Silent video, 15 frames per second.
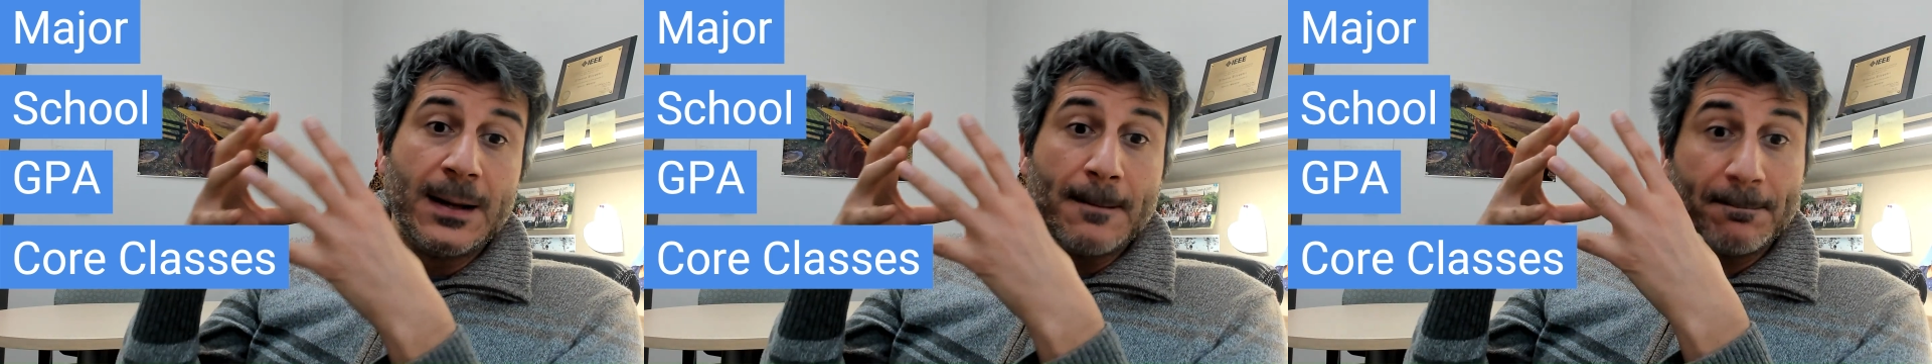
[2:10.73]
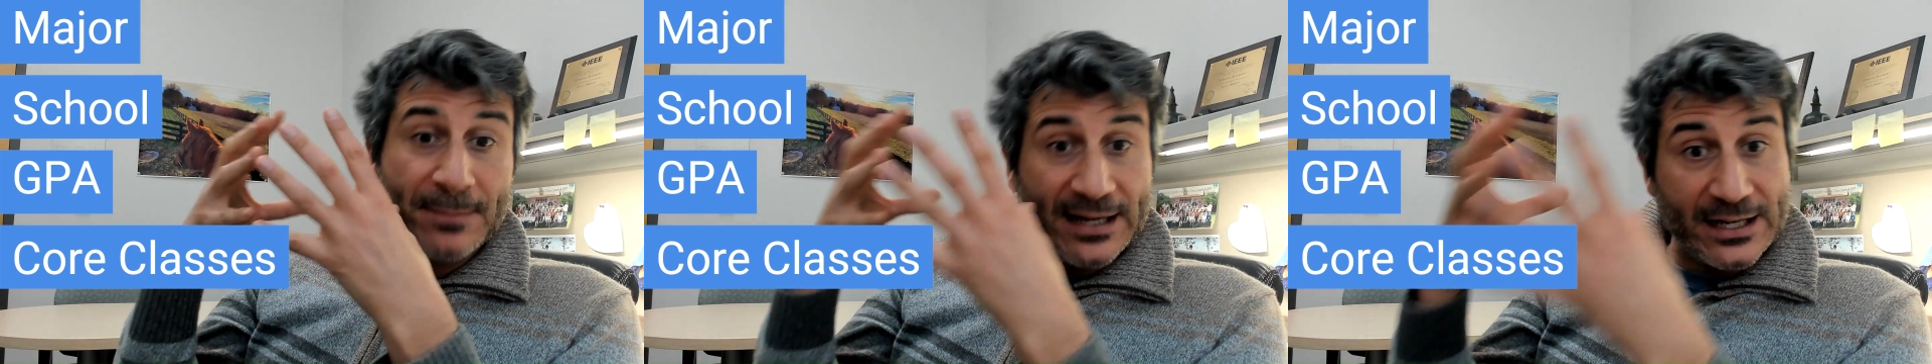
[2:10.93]

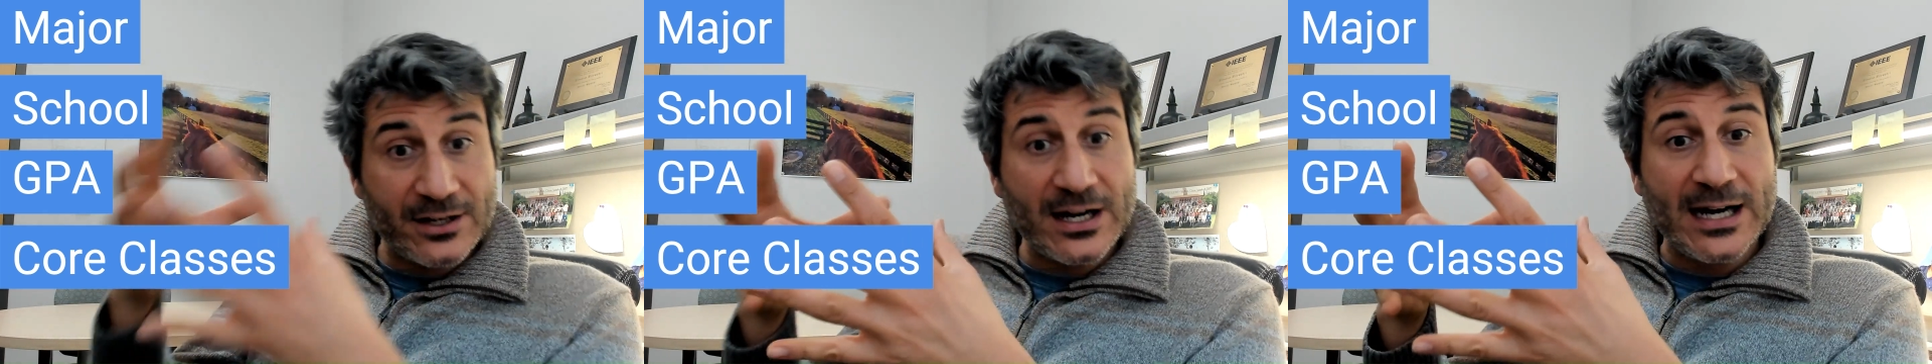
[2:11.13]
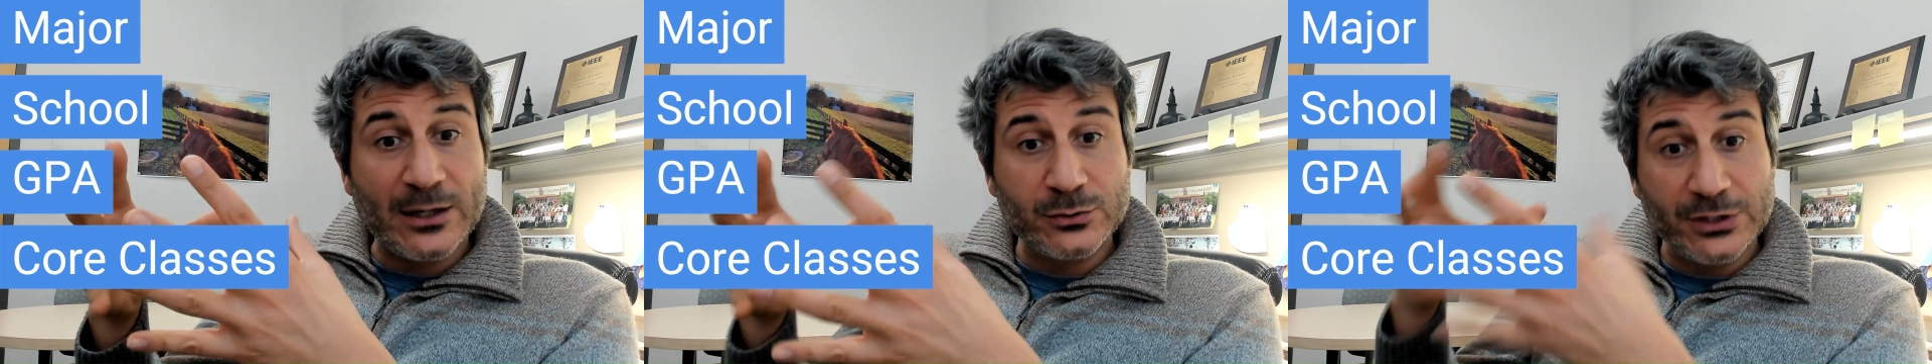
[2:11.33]

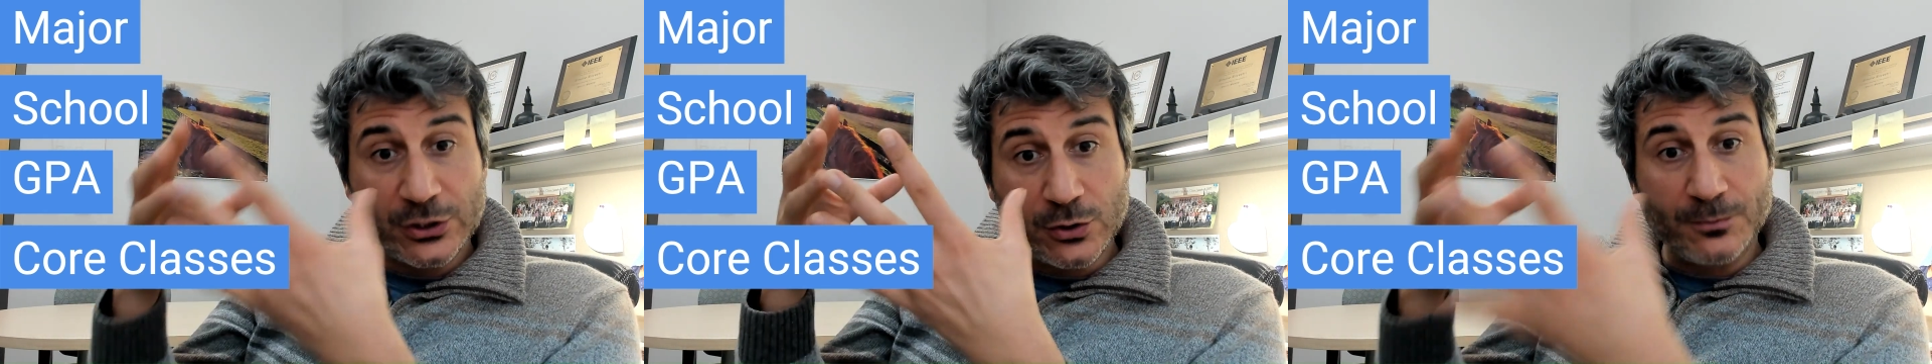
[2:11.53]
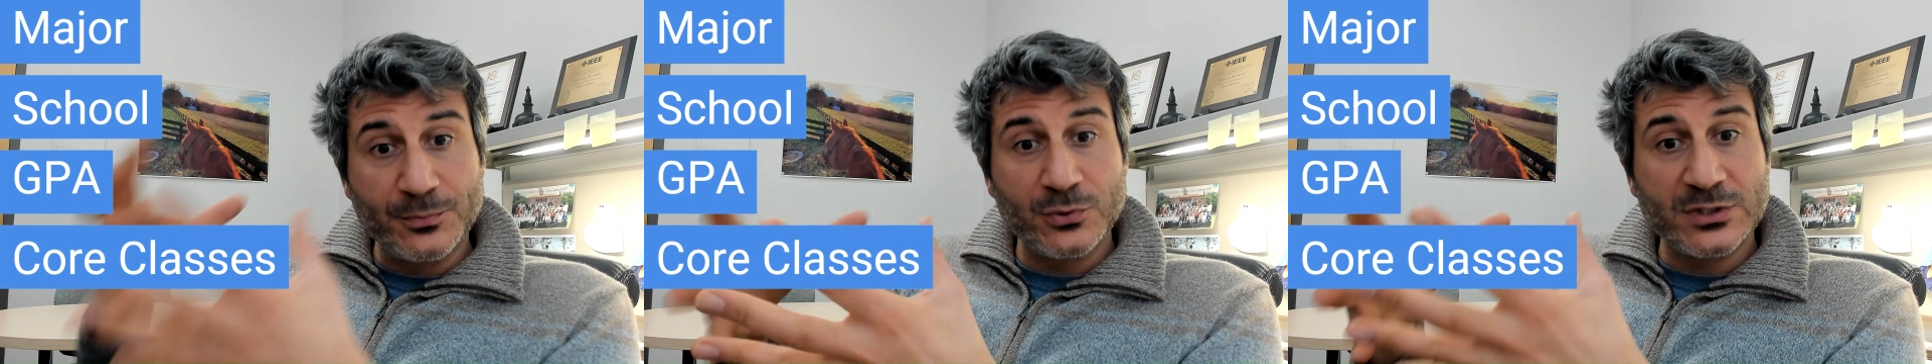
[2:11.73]
background in
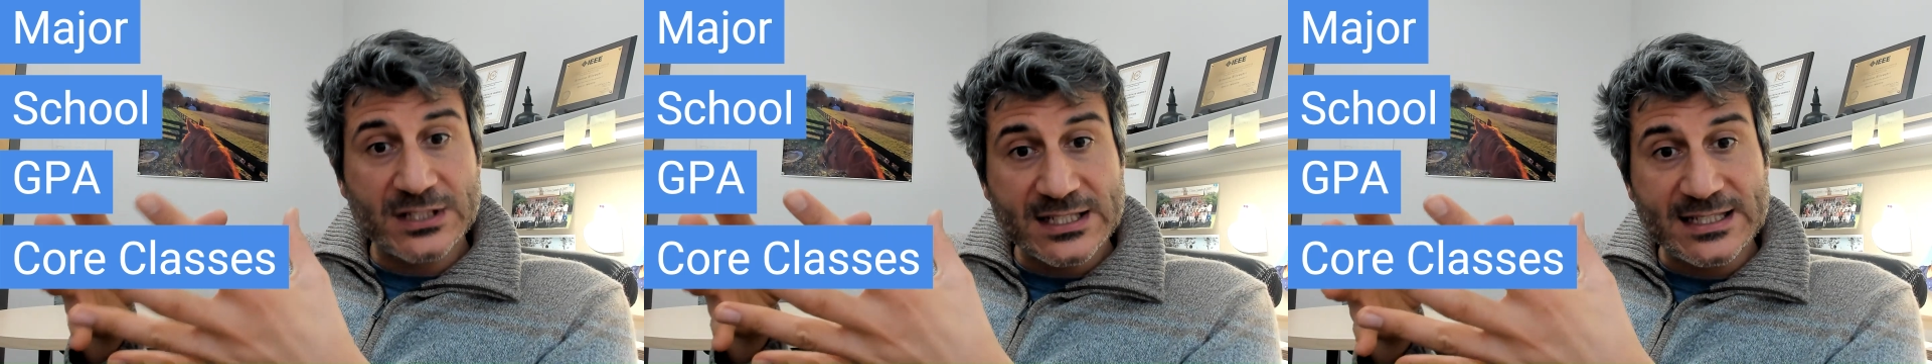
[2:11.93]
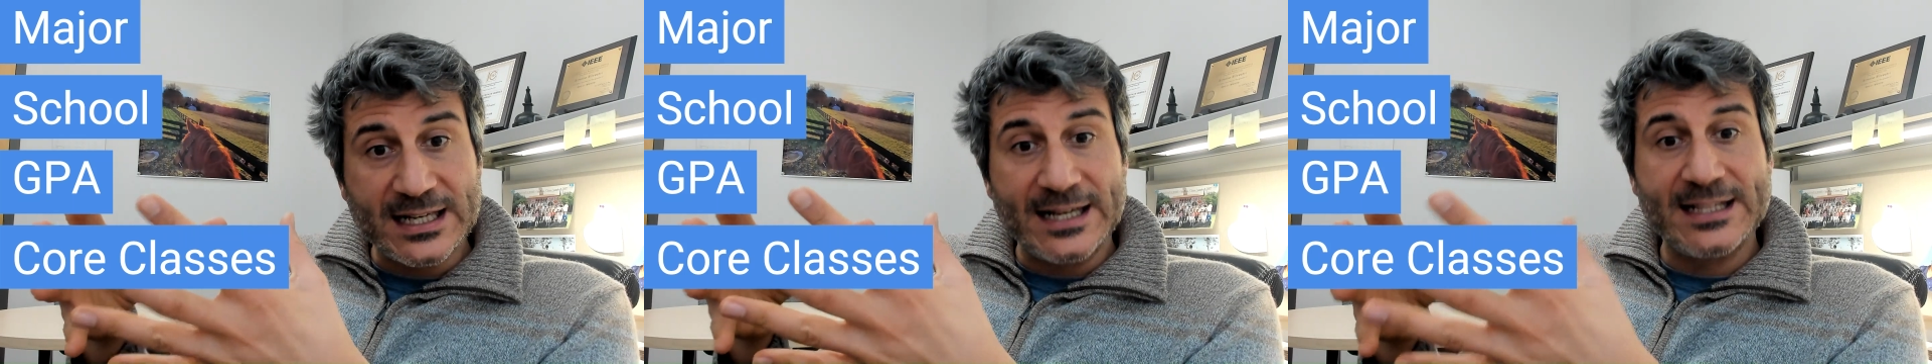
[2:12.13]
computer
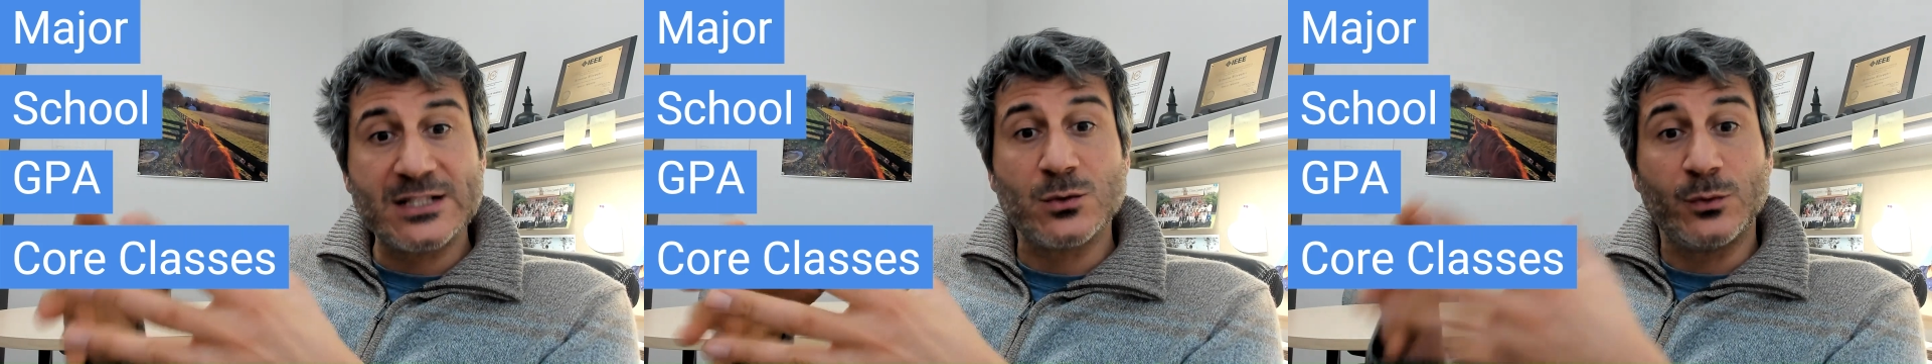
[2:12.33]
science